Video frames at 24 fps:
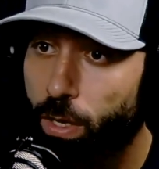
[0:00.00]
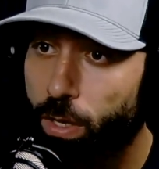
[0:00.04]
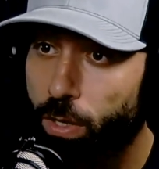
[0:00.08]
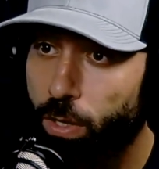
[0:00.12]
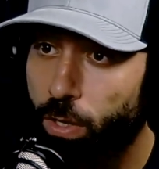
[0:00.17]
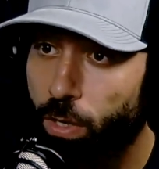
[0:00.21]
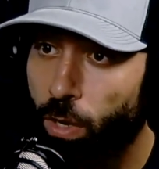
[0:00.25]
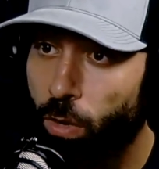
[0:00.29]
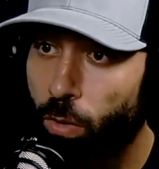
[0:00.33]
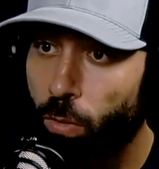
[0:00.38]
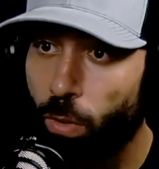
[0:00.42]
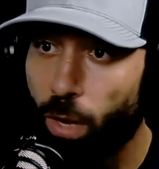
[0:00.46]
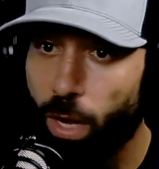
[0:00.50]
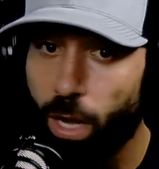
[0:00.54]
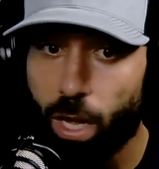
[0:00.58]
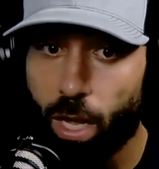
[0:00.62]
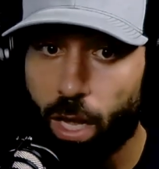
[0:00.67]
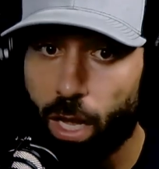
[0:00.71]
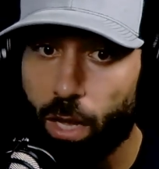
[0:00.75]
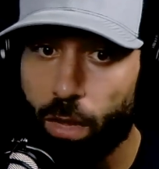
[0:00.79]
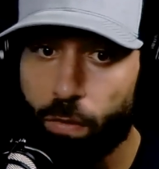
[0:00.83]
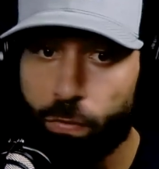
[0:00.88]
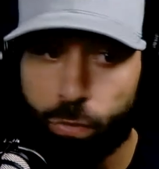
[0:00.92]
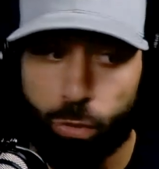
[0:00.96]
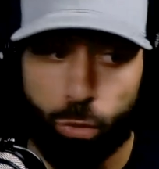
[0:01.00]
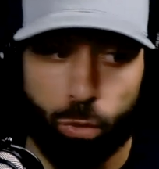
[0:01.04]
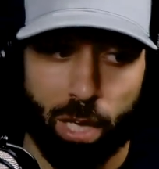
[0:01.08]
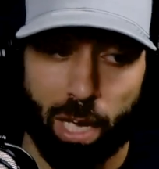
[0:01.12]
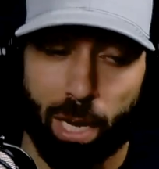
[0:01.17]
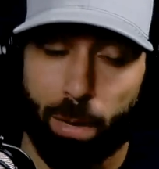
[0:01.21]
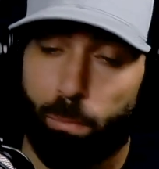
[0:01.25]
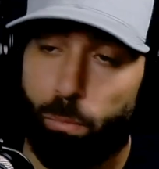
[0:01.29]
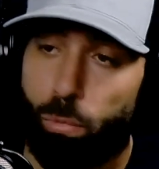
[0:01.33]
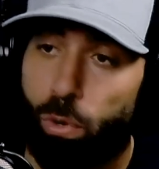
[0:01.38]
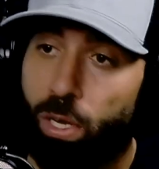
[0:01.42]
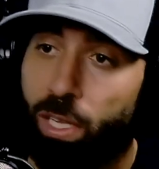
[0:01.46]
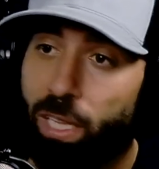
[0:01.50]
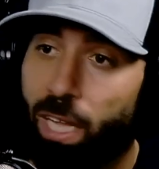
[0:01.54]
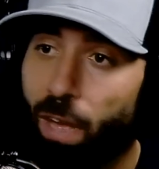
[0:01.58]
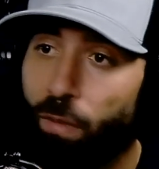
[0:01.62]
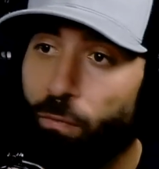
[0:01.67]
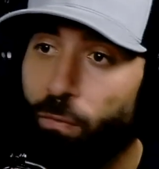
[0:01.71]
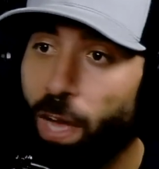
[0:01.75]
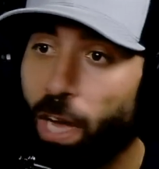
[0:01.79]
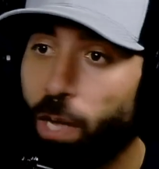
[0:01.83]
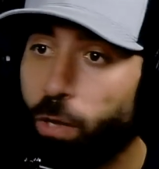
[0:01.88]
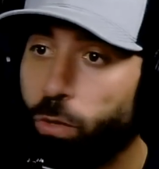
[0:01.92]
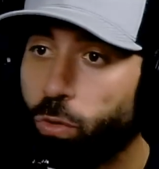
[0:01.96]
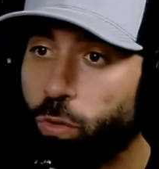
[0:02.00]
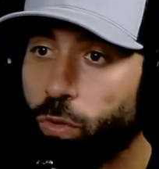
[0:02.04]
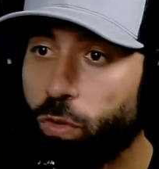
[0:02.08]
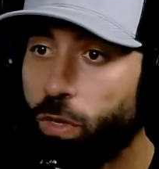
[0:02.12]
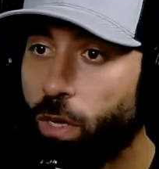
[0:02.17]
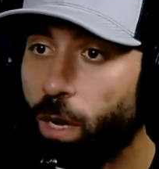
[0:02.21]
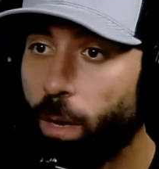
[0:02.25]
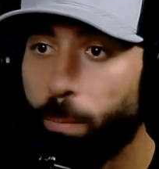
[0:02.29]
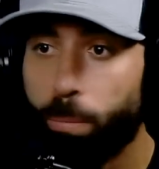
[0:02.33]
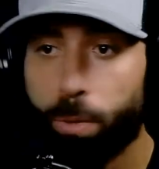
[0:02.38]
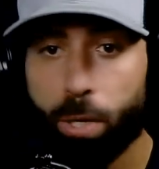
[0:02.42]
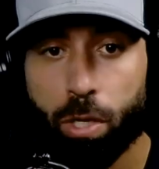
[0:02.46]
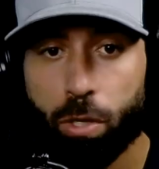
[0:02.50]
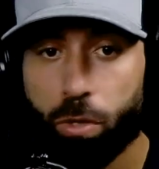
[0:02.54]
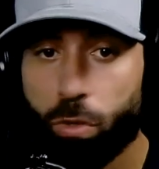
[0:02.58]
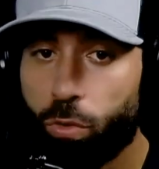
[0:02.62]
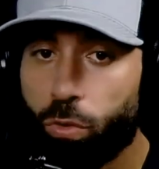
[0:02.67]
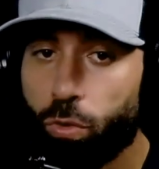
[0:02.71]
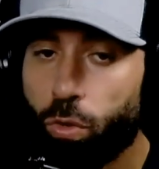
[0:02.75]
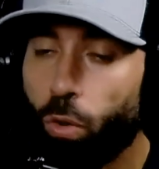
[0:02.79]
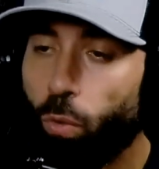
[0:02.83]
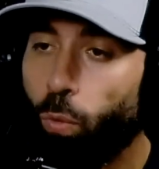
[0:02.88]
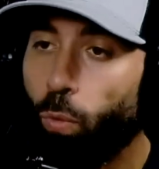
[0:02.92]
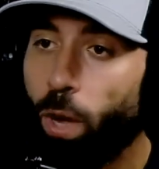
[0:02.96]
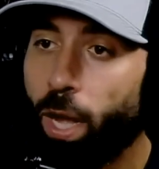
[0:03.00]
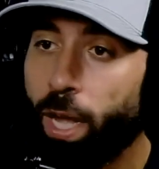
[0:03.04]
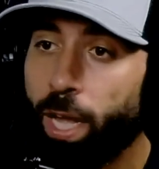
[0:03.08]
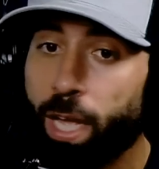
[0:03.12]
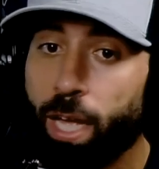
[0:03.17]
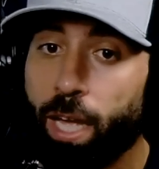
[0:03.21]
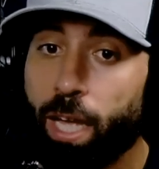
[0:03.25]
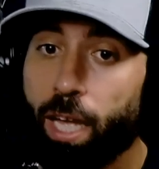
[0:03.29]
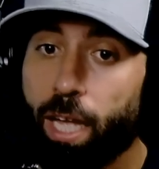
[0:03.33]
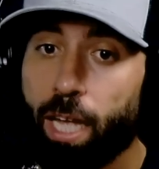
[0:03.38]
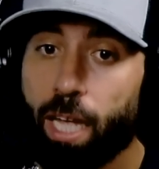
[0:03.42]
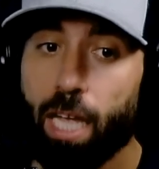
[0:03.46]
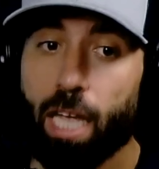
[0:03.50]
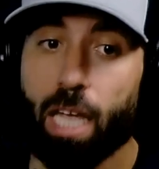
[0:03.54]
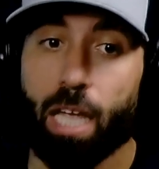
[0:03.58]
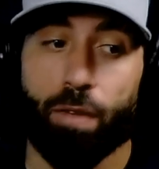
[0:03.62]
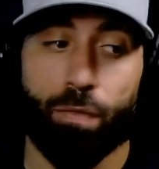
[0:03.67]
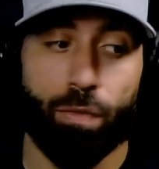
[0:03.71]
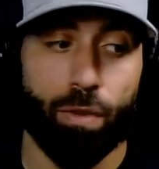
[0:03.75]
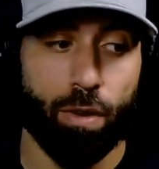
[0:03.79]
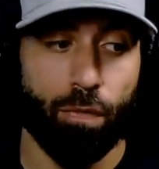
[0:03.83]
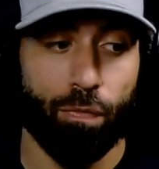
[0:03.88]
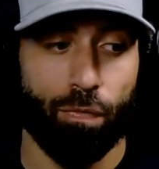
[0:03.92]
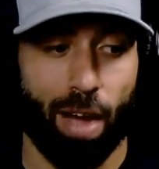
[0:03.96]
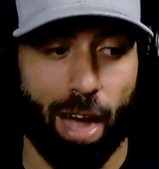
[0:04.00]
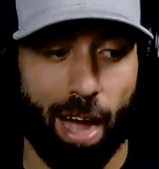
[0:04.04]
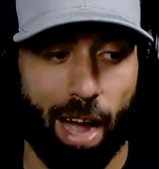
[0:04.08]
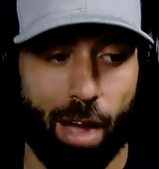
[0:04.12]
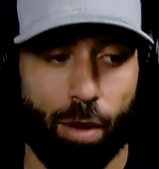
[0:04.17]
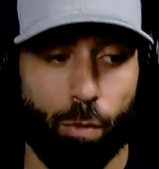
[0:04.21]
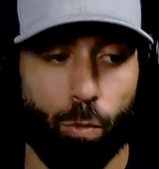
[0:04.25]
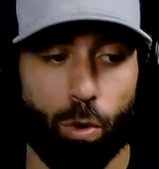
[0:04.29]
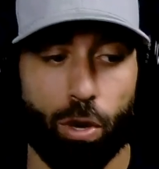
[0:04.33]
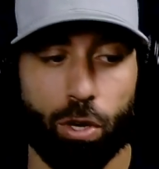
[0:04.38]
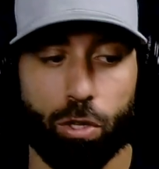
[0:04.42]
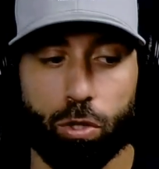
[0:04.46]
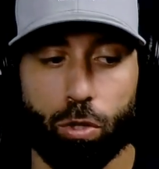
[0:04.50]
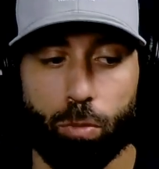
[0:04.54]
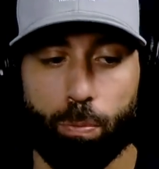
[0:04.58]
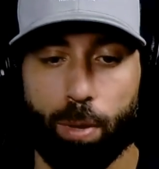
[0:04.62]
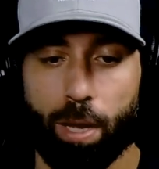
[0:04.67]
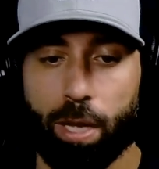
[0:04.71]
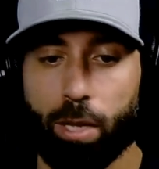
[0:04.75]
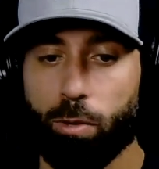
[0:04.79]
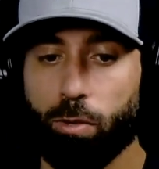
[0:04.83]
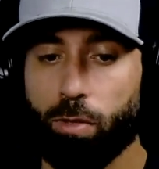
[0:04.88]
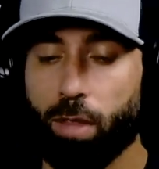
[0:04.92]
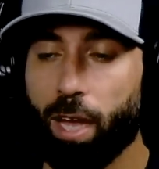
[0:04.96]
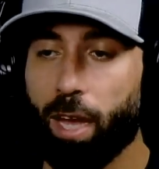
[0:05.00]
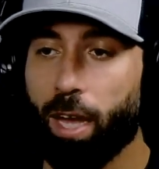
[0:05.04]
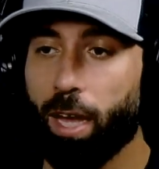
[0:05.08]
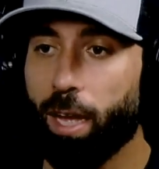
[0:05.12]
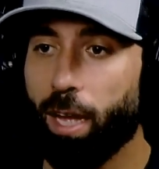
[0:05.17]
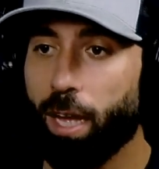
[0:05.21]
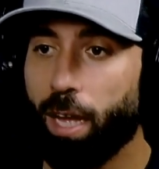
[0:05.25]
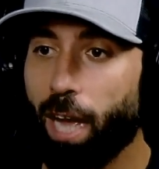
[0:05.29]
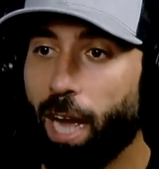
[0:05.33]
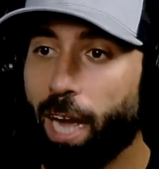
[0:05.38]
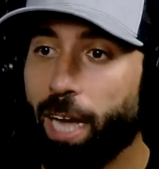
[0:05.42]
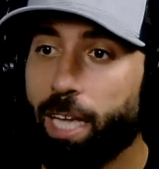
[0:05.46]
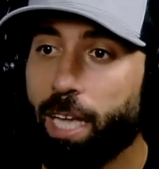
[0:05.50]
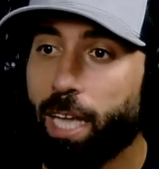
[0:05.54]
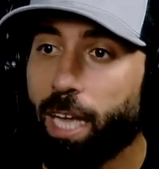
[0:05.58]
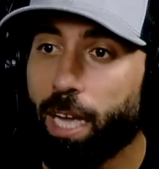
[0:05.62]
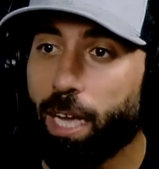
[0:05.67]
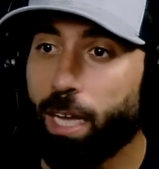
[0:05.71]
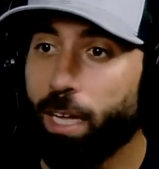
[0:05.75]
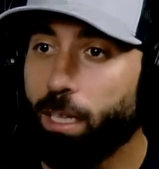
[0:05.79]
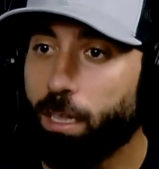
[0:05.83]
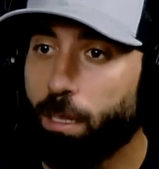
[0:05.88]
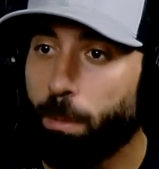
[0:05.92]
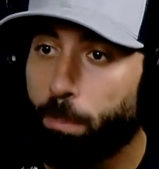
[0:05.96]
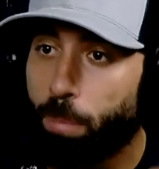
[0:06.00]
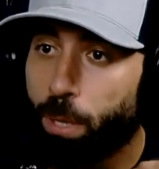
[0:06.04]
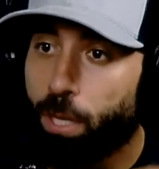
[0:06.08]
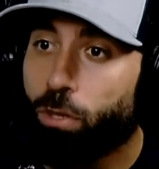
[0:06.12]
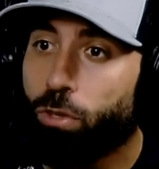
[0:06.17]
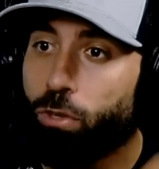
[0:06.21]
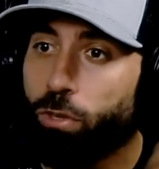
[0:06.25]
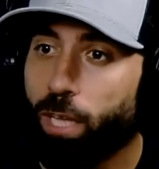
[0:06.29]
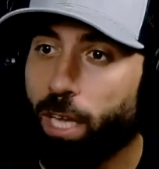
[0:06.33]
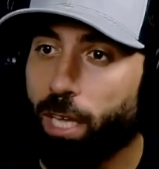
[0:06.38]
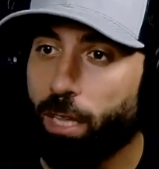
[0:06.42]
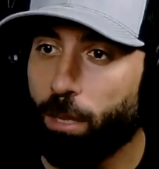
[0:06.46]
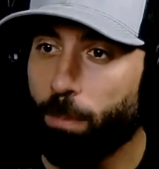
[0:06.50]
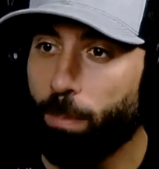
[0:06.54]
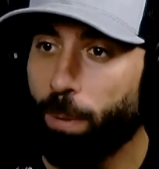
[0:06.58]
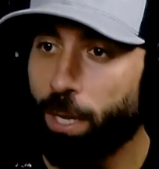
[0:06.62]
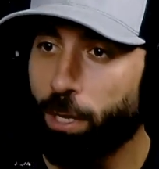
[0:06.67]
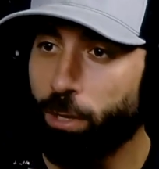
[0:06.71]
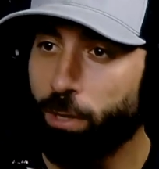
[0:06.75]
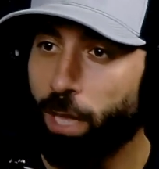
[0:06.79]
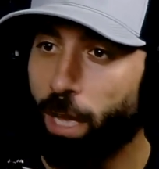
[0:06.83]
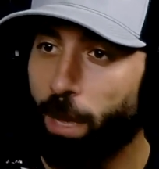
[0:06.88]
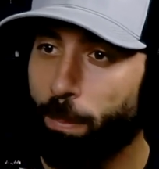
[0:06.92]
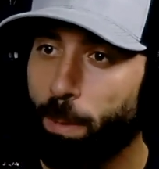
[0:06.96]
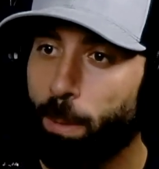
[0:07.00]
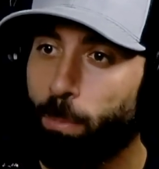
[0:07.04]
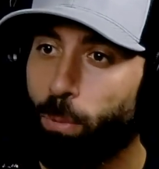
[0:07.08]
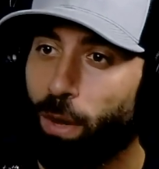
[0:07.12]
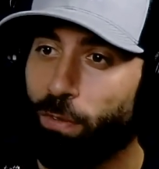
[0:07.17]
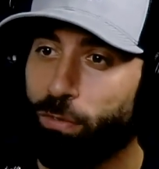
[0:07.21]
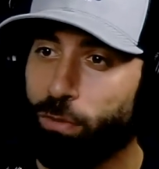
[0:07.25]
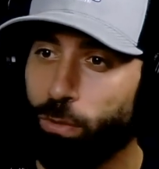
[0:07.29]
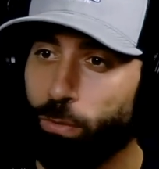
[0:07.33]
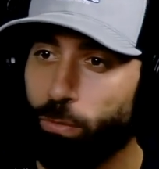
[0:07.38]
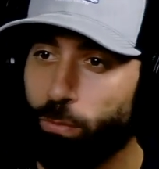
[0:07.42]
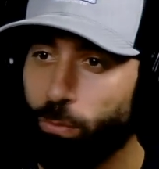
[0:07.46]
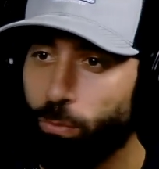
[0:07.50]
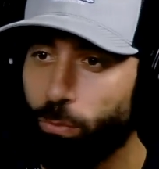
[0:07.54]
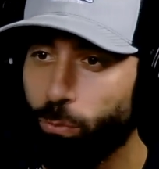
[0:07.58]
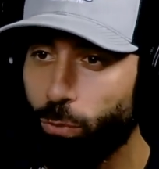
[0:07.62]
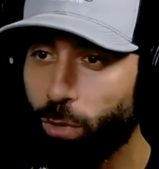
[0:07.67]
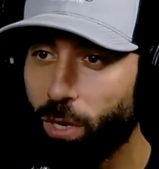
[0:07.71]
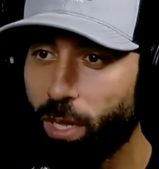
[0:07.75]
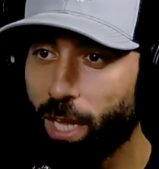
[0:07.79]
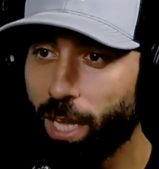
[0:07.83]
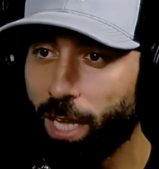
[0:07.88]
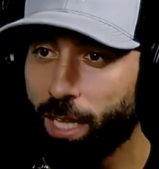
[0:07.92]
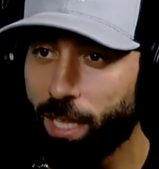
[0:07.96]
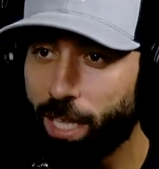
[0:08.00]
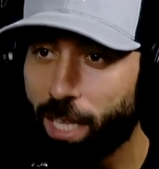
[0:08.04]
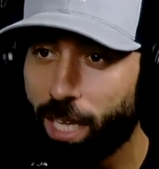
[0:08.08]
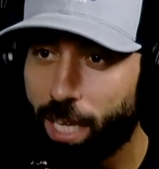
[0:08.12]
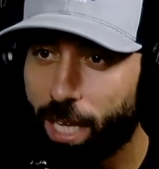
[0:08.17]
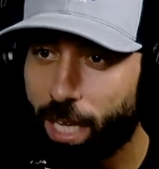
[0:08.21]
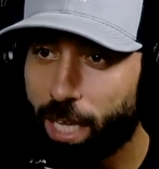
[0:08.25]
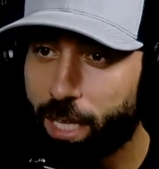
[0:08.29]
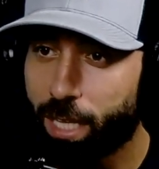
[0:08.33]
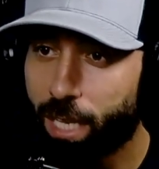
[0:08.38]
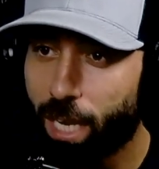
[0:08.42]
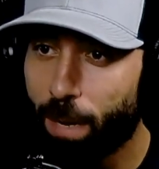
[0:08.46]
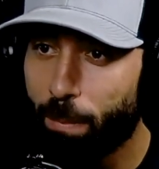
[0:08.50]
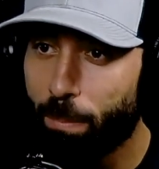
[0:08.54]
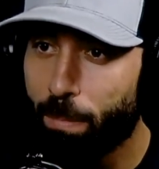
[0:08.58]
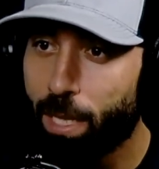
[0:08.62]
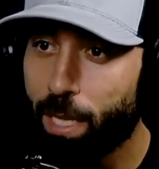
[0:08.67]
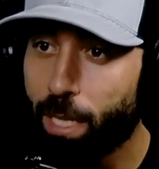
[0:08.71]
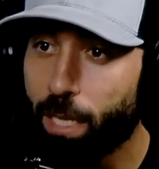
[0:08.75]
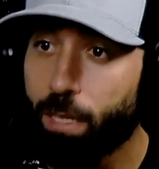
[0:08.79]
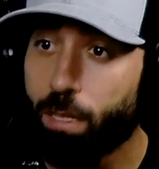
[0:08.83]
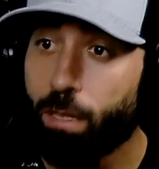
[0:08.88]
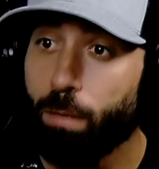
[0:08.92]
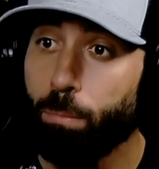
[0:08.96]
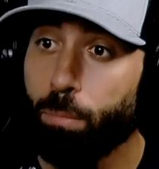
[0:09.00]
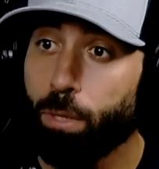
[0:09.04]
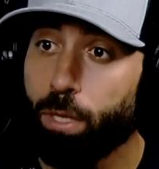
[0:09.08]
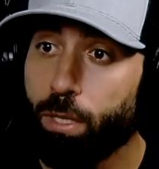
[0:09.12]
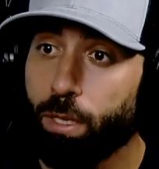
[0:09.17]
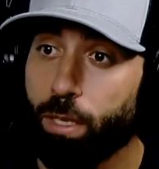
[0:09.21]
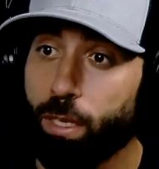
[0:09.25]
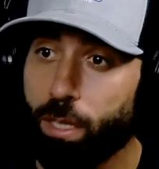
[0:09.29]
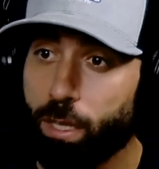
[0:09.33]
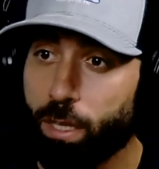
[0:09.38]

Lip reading: You know, if you can't bring that value to the company, there's no way. Even if I wanted to pay you that, I can't. The business has to pay you that. People have to realize it's not me, it's the business.